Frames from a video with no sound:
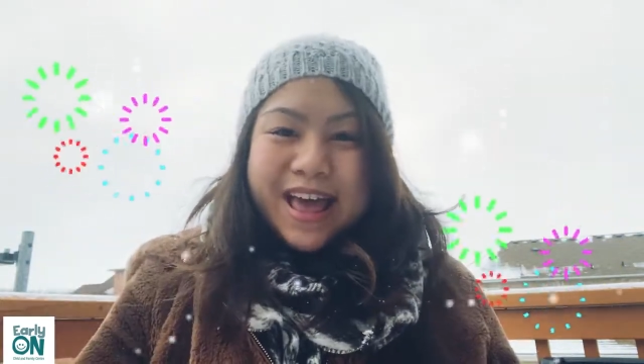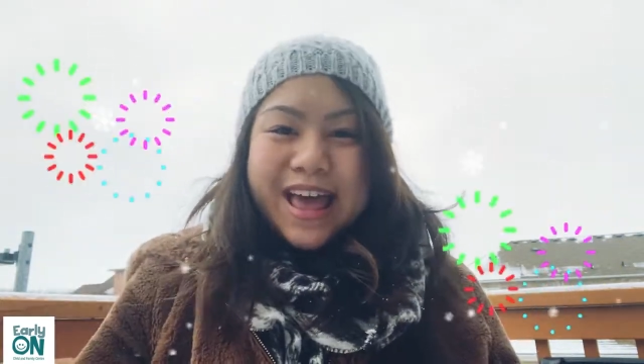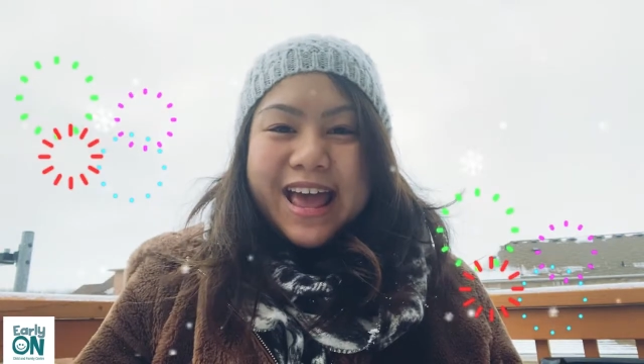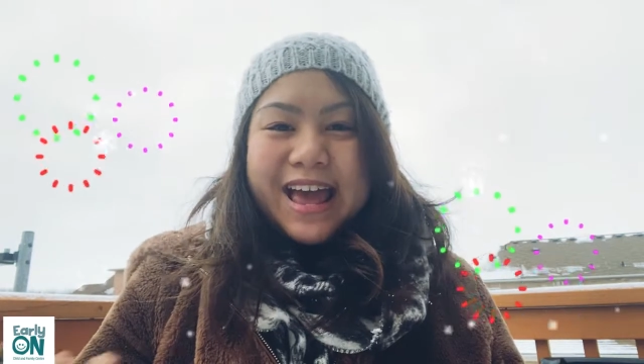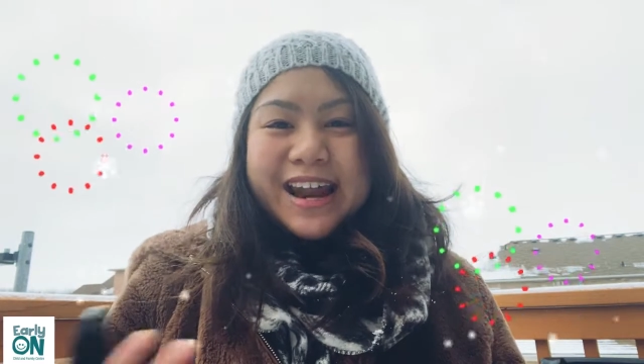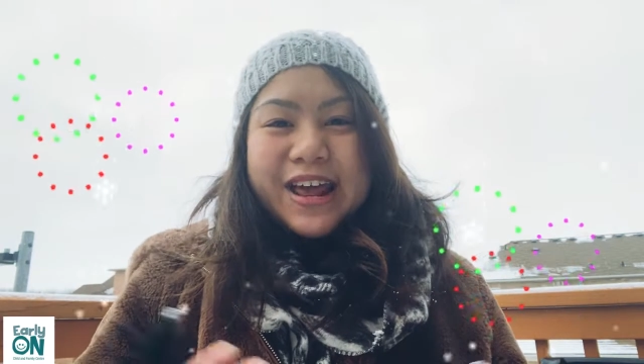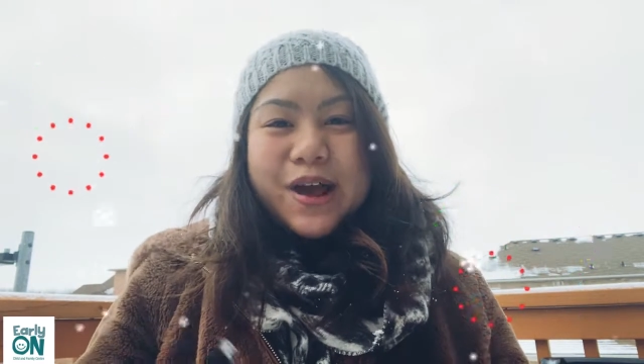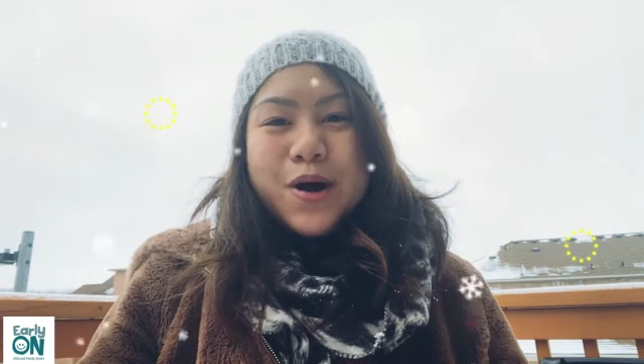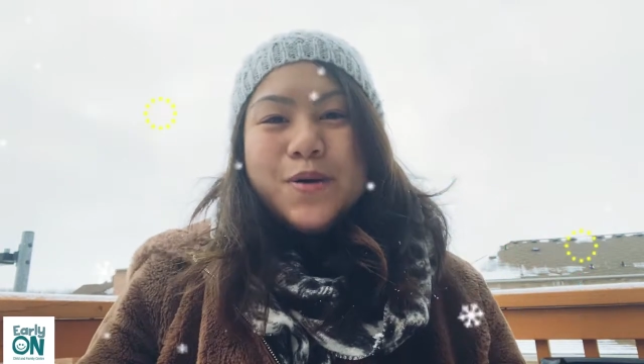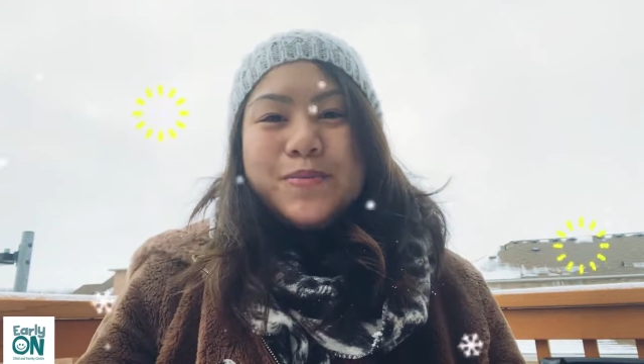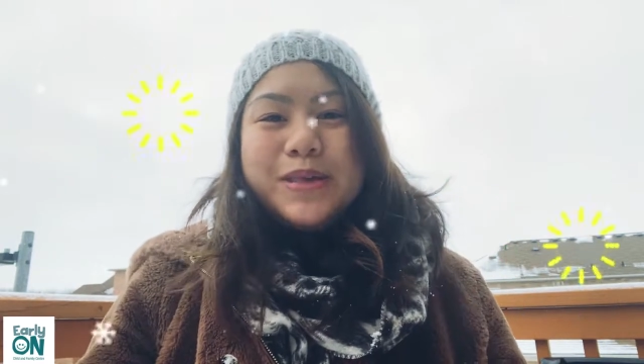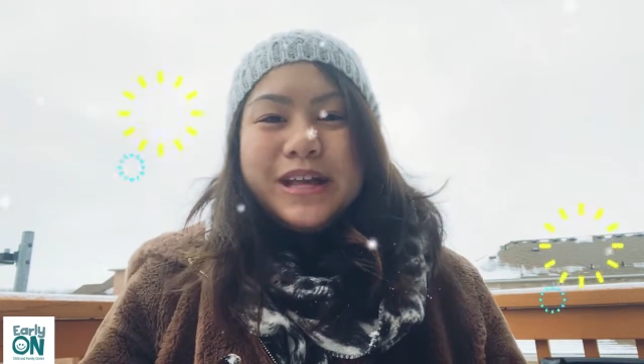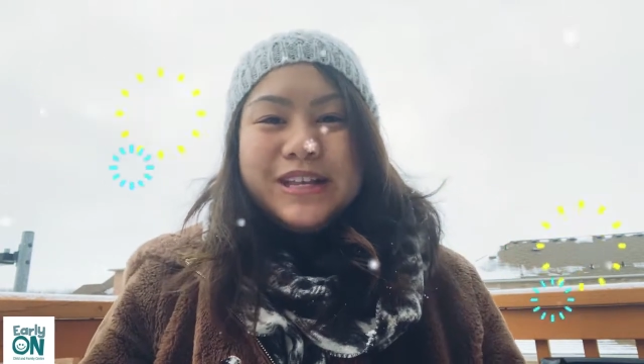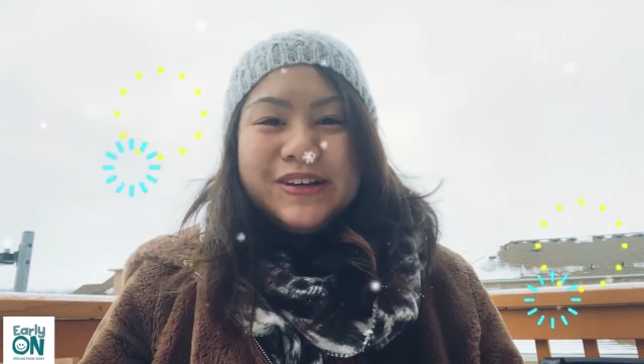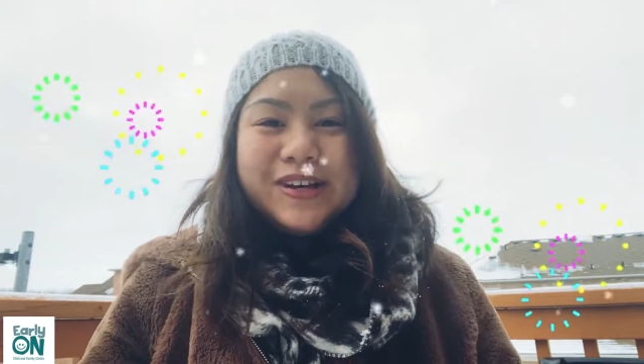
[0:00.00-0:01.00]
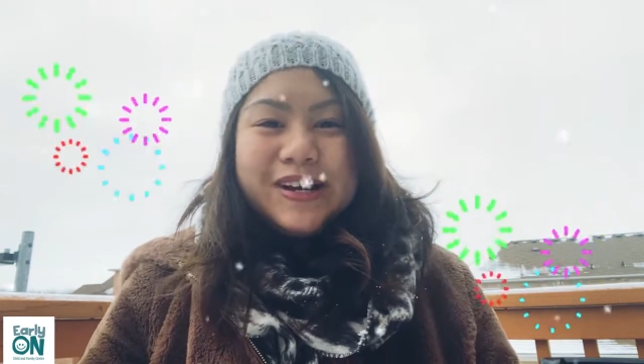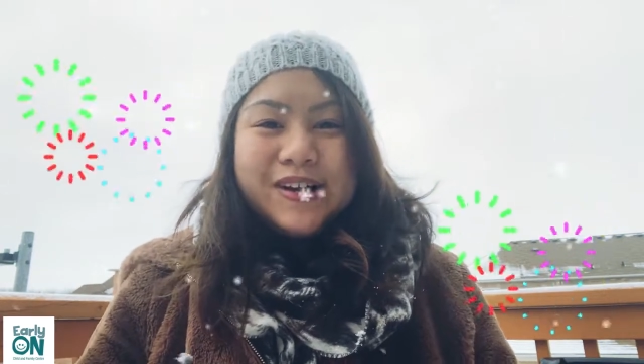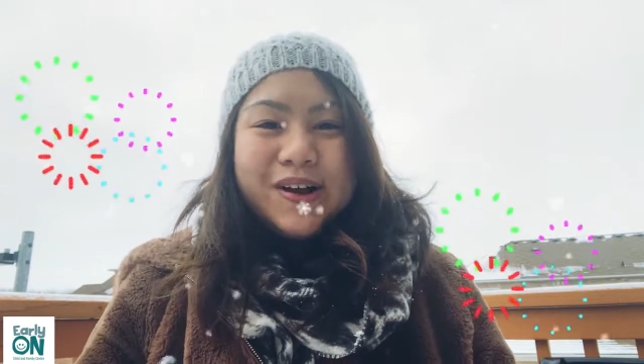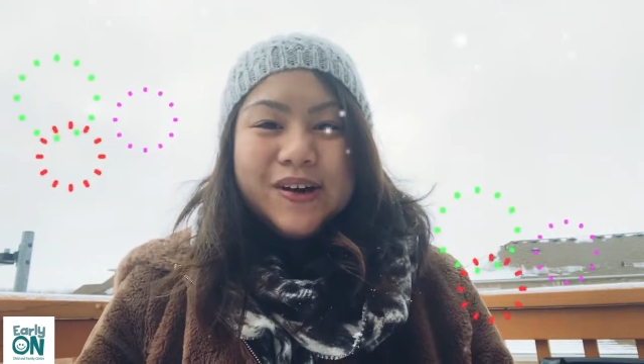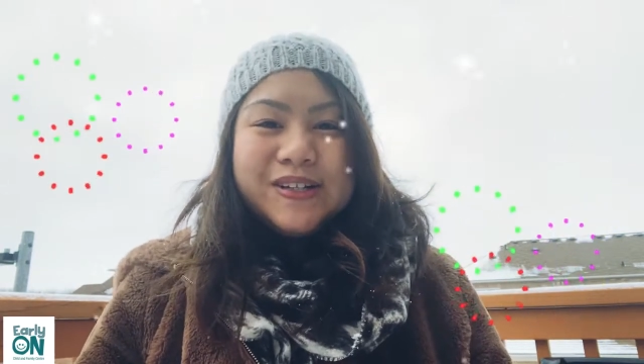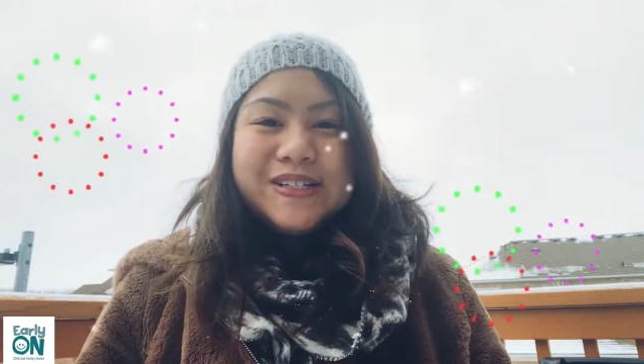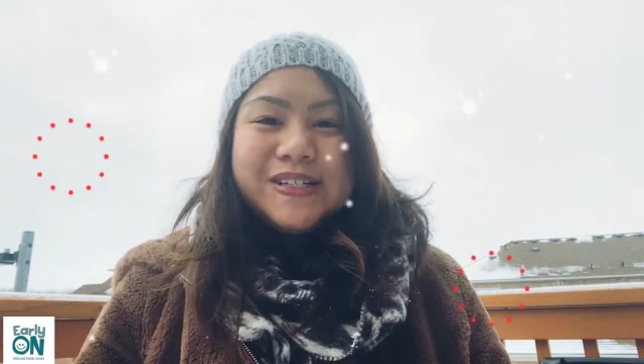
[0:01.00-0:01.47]
And I hope that you
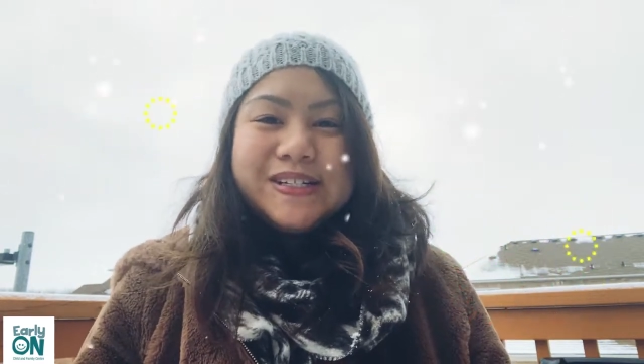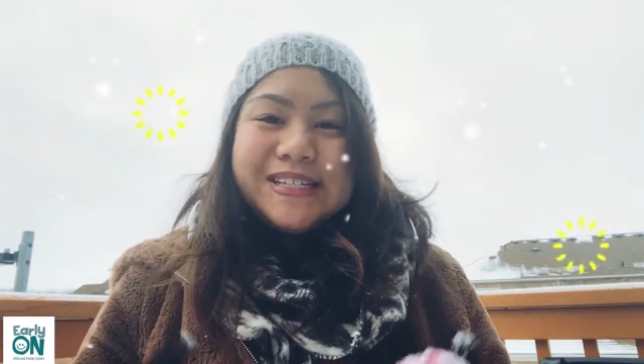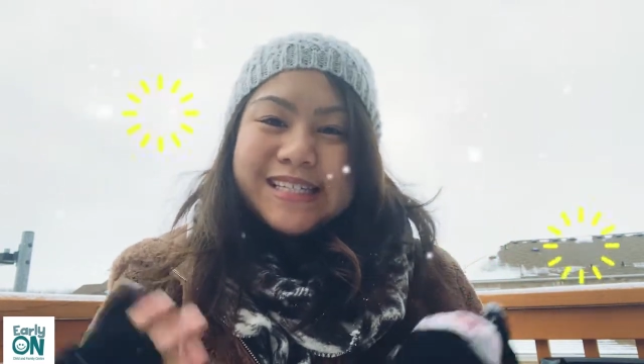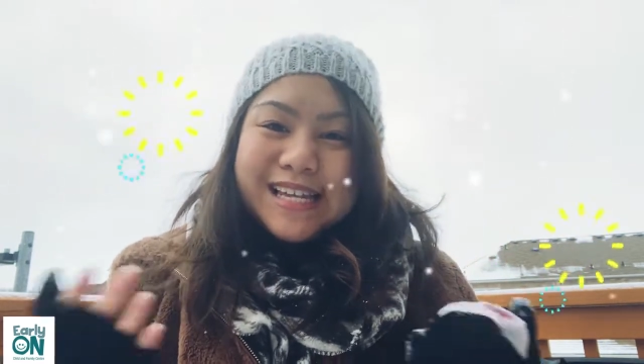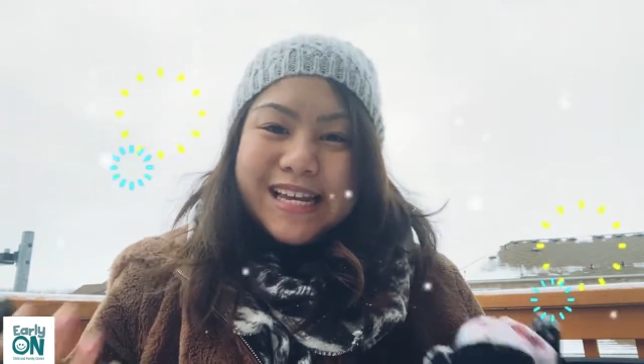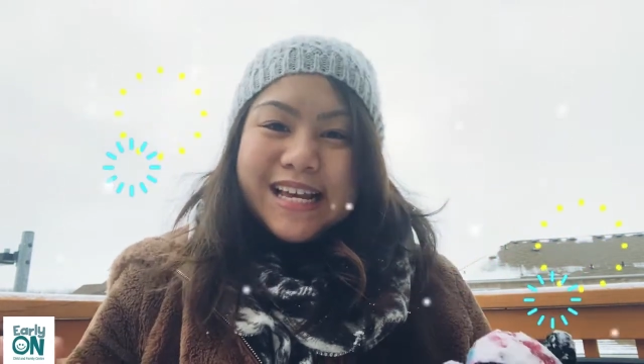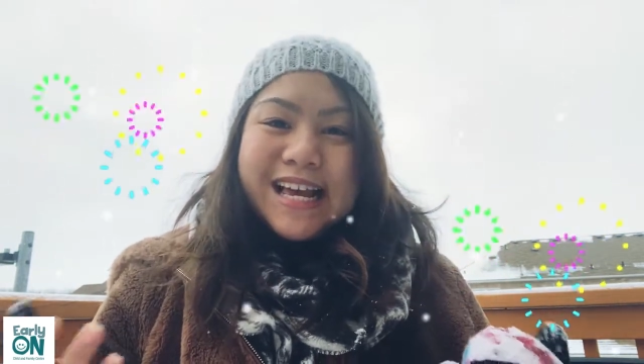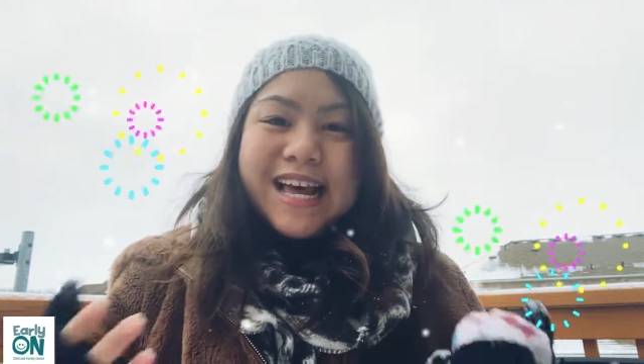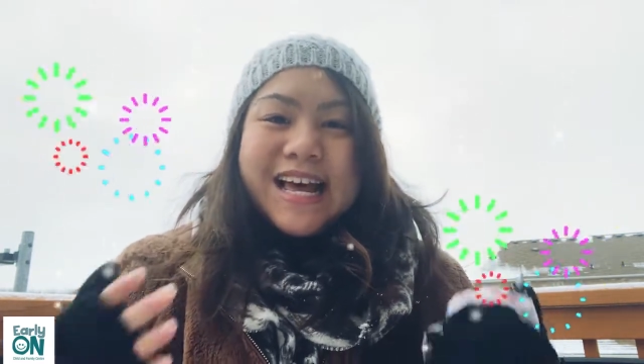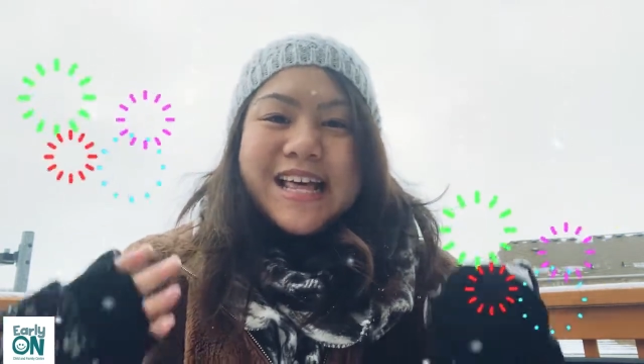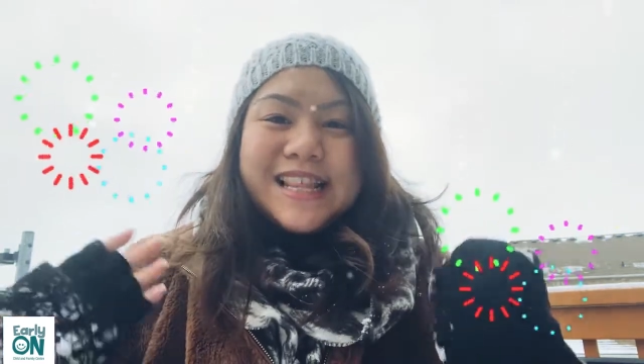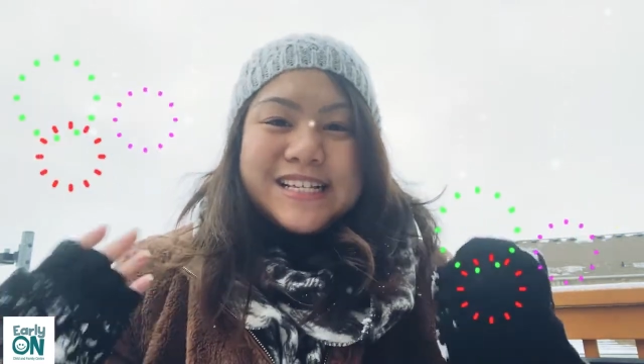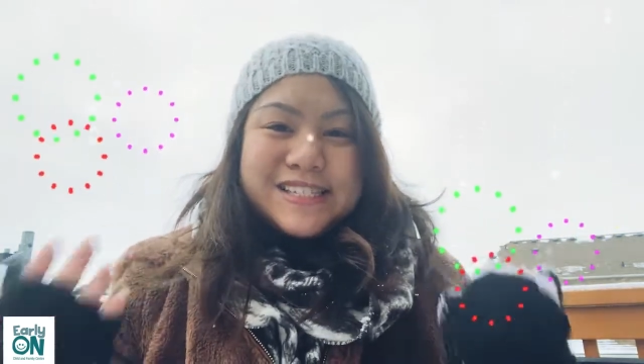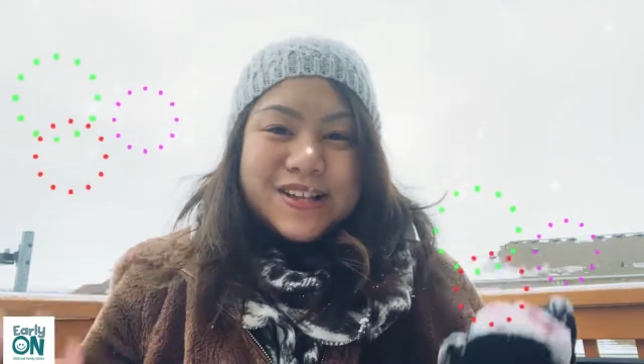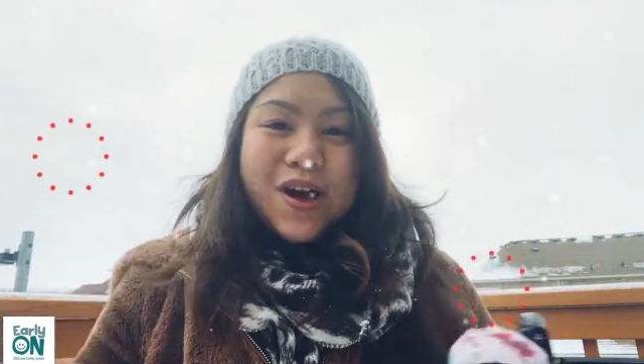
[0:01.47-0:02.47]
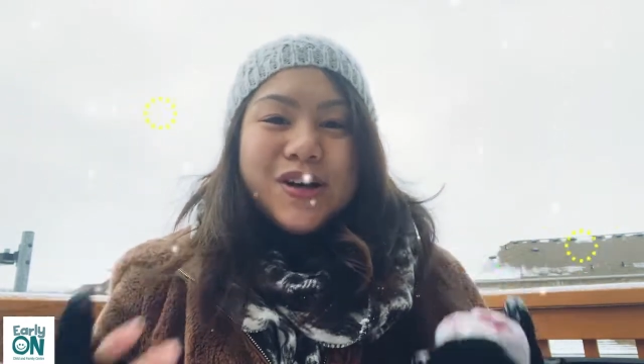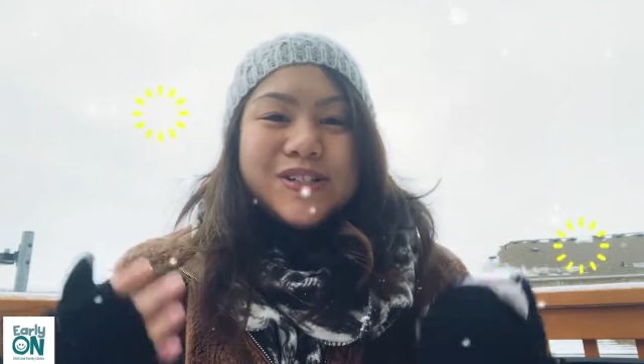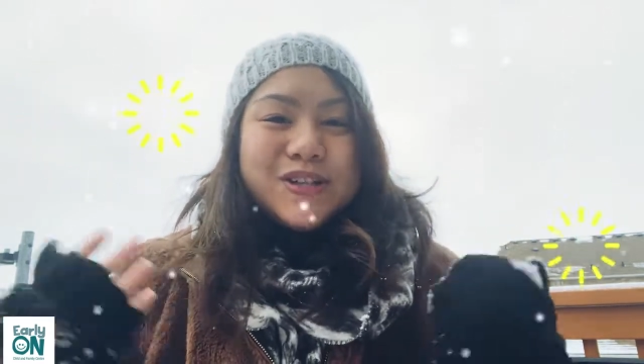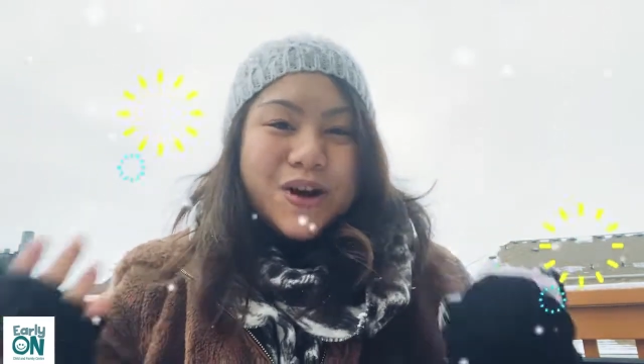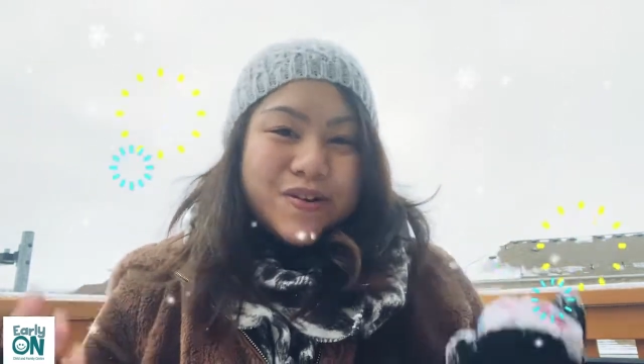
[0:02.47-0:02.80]
can also sing the songs